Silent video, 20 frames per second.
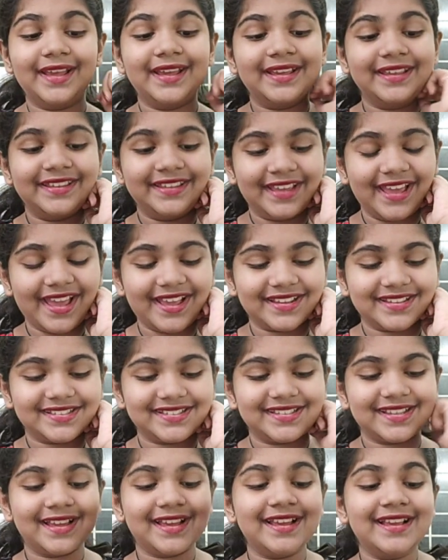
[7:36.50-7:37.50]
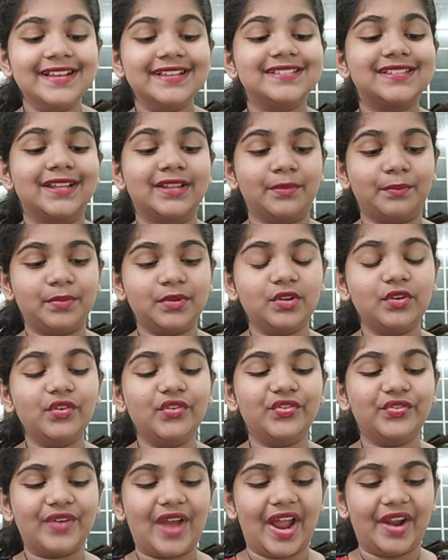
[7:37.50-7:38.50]
"Yes," said the blue
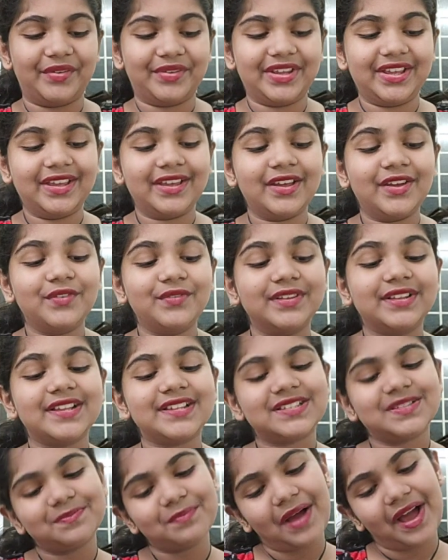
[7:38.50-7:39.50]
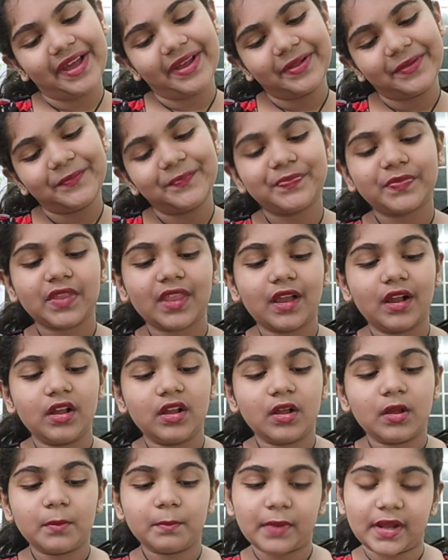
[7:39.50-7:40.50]
fairy with a smile,
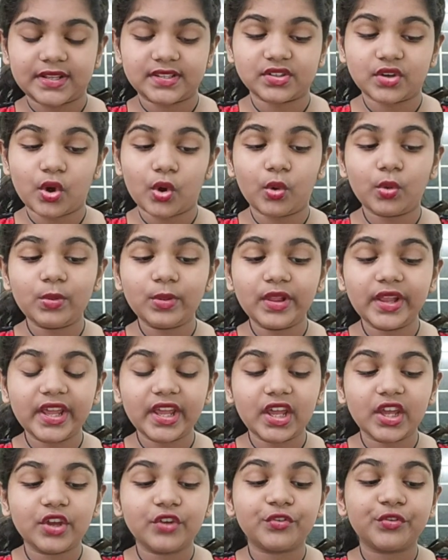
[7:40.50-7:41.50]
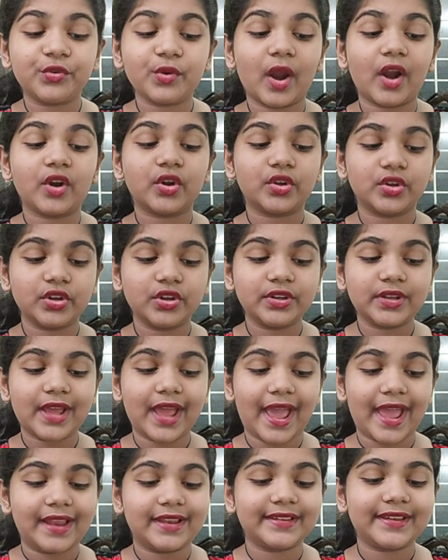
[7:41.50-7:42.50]
"but only if you are good
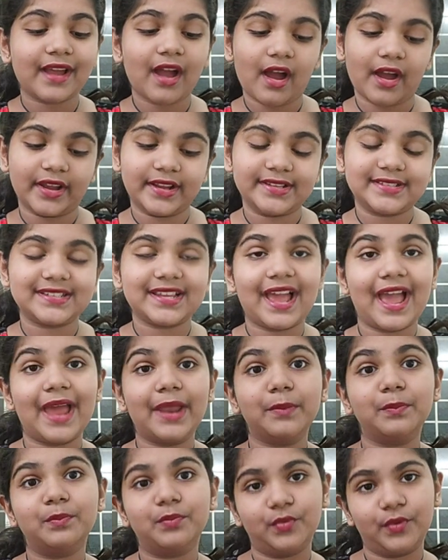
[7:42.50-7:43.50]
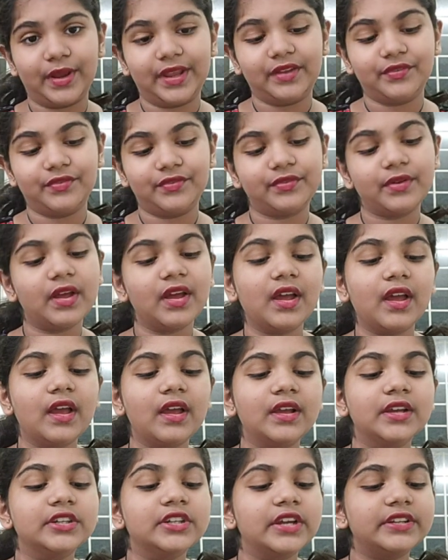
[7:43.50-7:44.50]
and kind and brave."
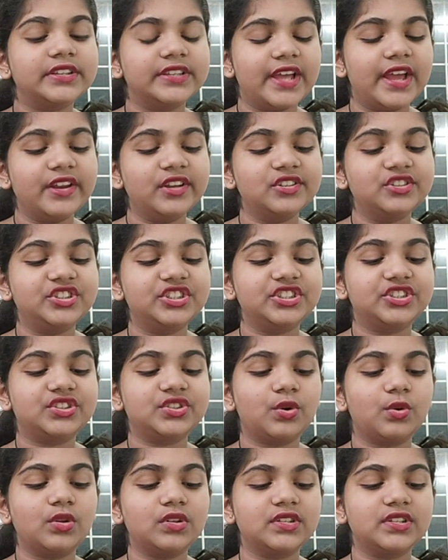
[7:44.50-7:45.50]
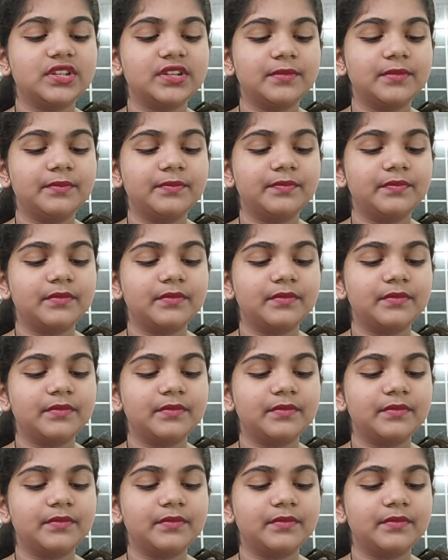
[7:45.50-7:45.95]
Then she told him